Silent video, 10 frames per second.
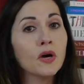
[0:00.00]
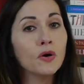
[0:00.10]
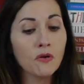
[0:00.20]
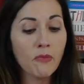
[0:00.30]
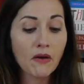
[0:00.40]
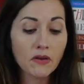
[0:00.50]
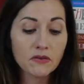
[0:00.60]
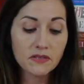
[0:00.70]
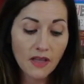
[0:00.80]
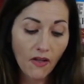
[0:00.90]
own about
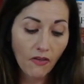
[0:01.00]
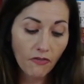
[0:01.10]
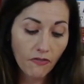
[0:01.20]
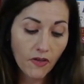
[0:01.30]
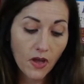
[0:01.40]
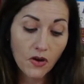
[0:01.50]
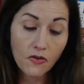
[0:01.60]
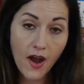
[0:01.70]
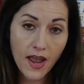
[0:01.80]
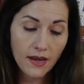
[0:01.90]
yourself,
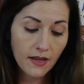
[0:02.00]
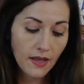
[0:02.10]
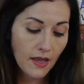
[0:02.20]
right?